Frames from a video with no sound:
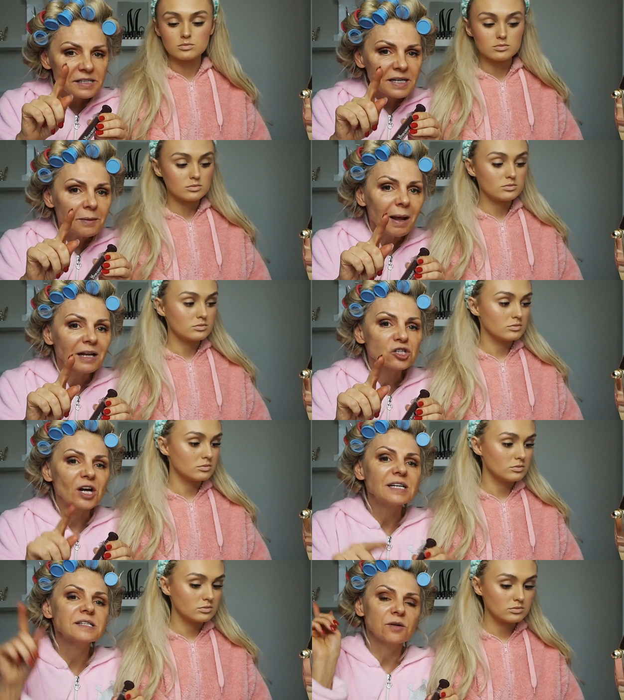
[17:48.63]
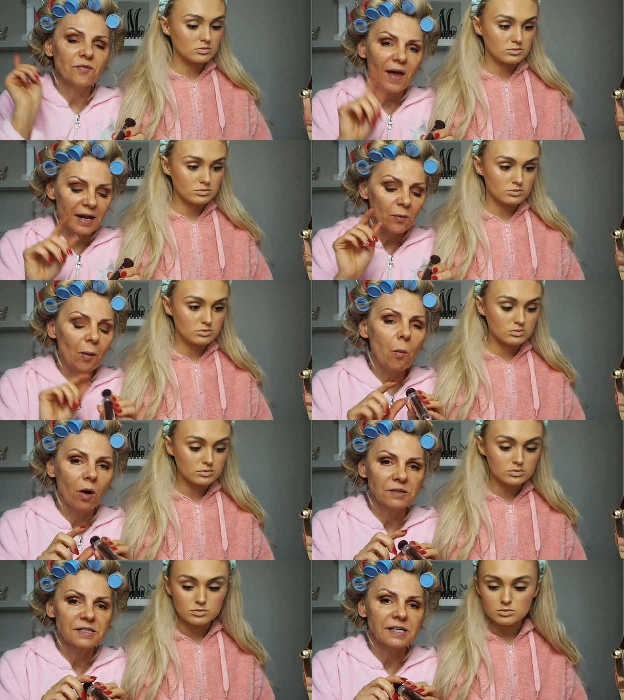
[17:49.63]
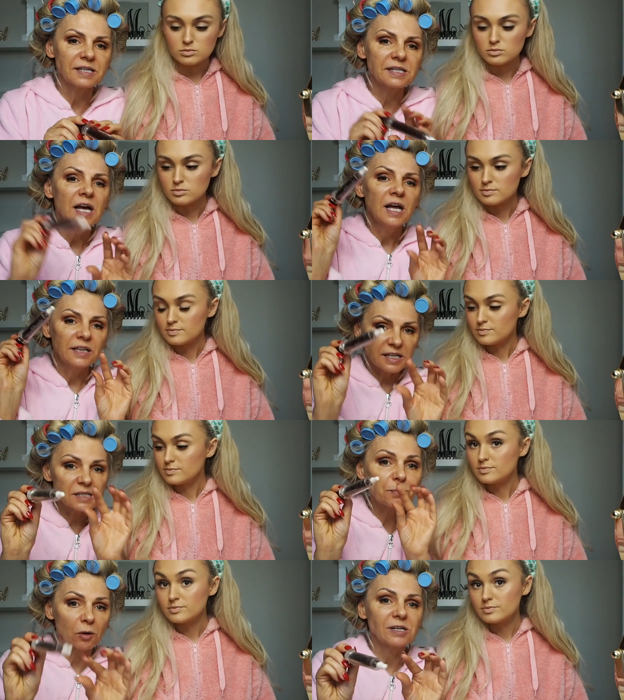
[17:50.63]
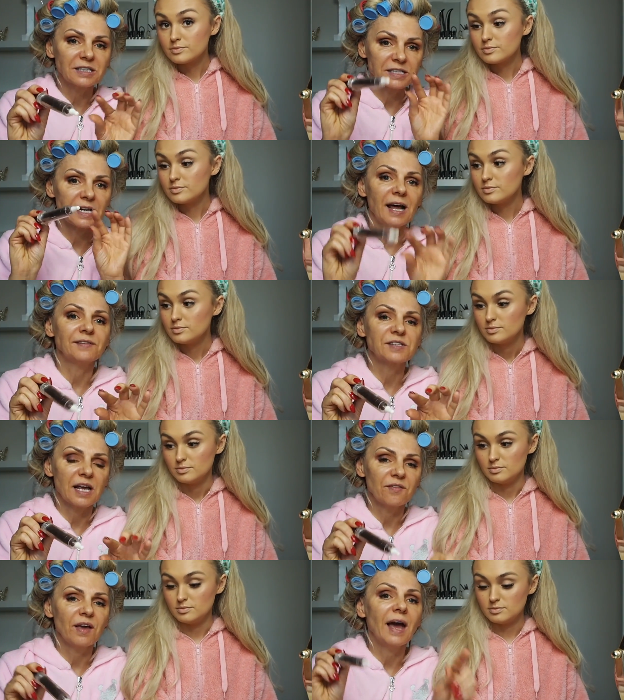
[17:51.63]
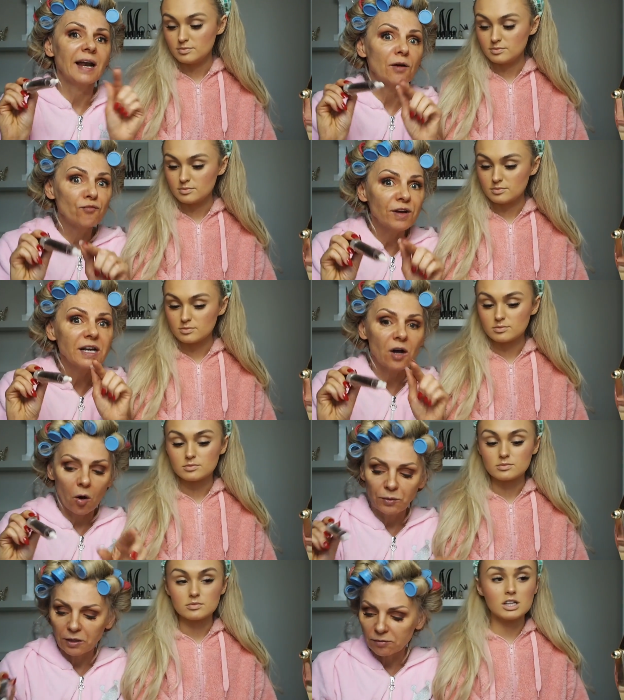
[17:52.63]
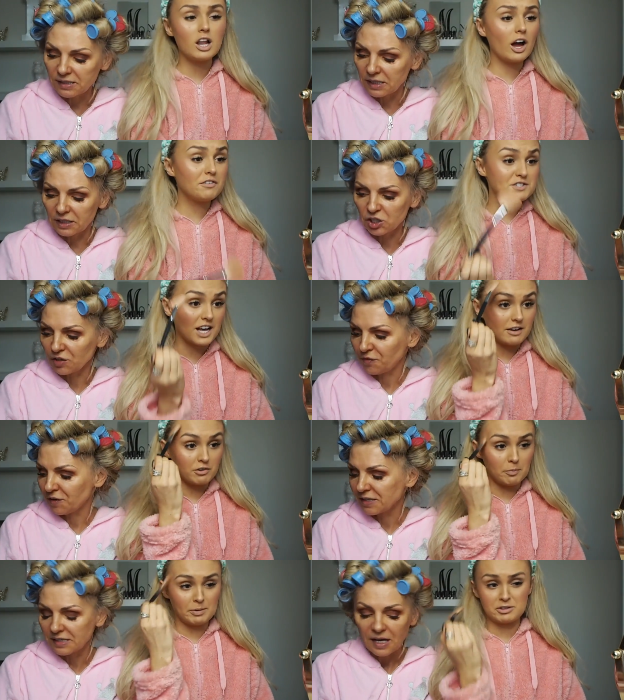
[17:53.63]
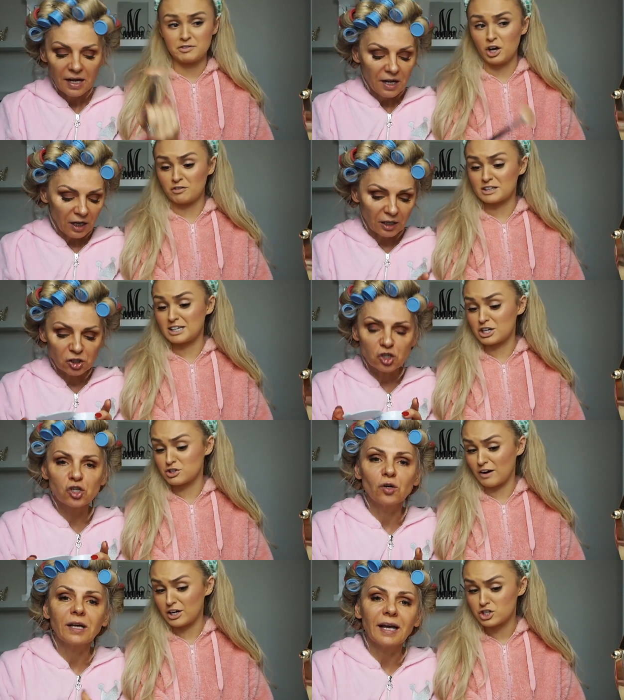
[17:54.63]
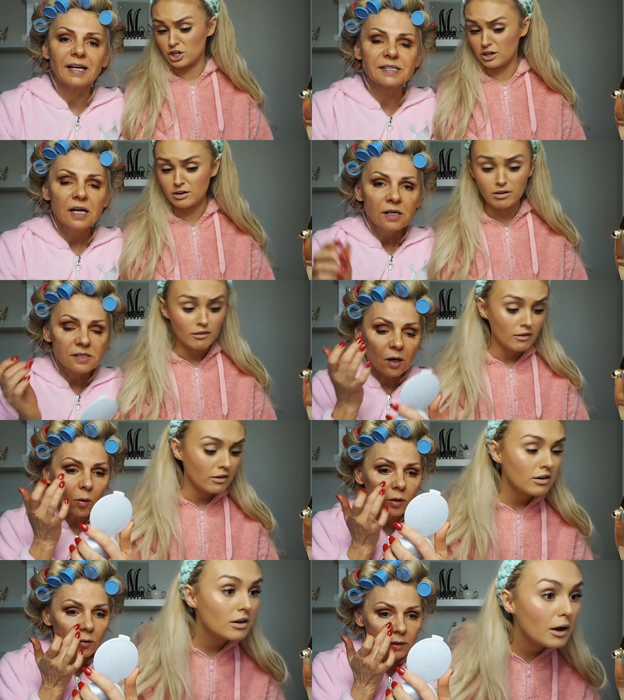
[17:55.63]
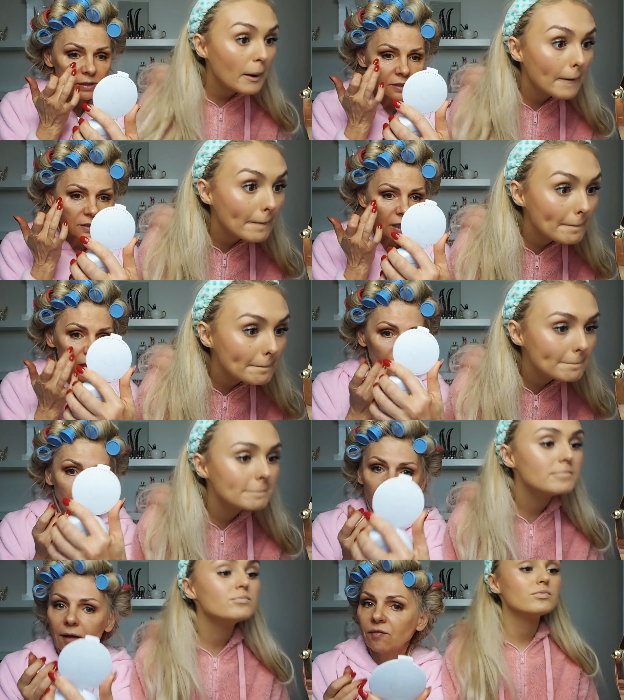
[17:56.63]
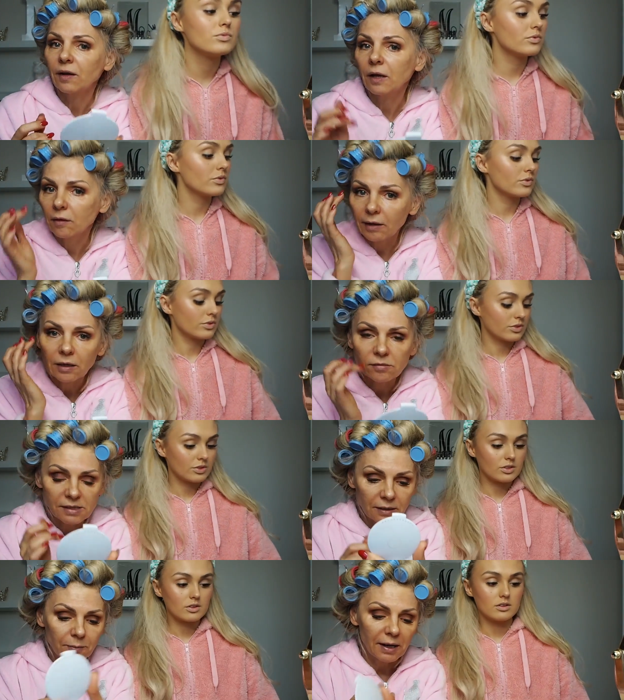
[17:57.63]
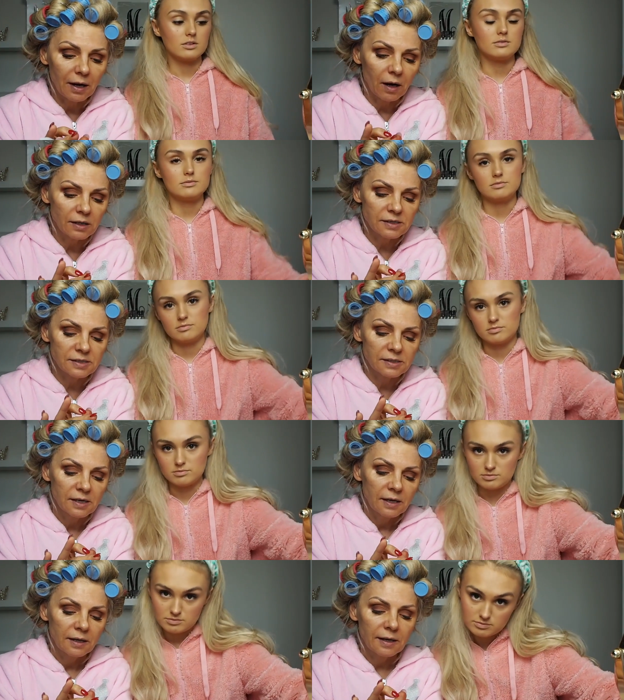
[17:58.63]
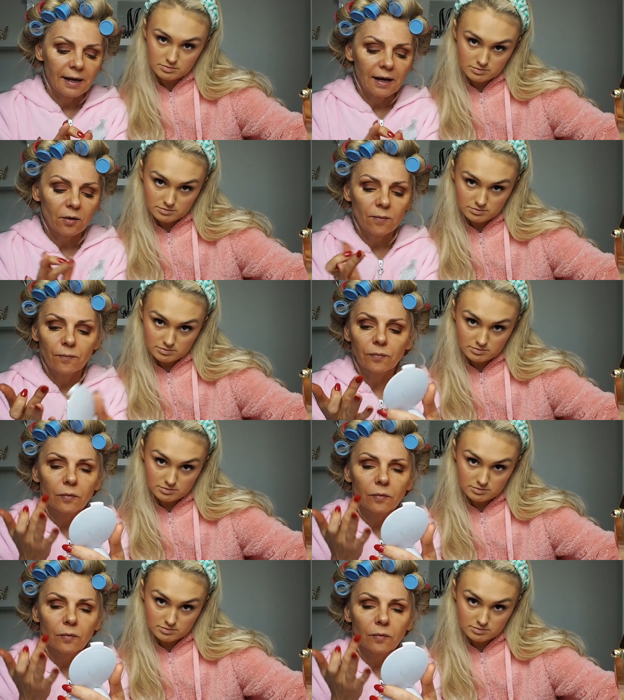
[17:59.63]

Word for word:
Speaker 1: his email address so if anyone wants this this product is a lifesaver and i really hope that you lifesaver
Speaker 2: it truly is
Speaker 1: so you can see the lovely wrinkles under my eyes now